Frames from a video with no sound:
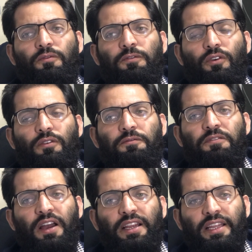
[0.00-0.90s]
for
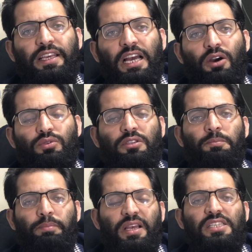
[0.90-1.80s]
finding out the
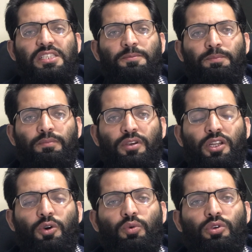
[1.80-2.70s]
best
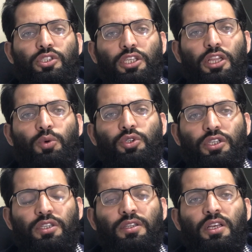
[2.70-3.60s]

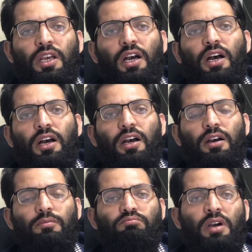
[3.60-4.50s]
solution,
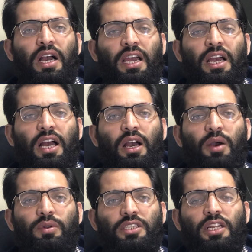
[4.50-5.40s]

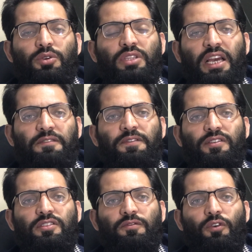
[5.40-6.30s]
I will tell you that
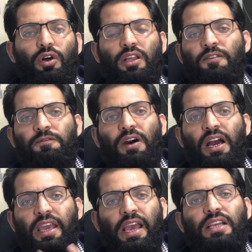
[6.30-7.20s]
first of all, if
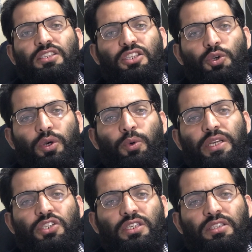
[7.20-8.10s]
I ask you a
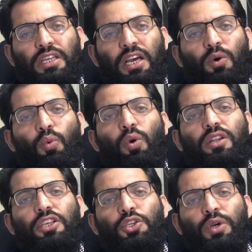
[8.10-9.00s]
question that
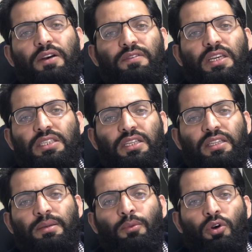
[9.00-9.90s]
what you have eaten
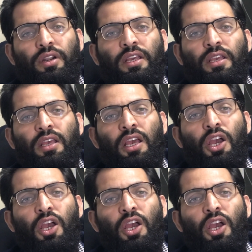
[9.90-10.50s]
in the morning,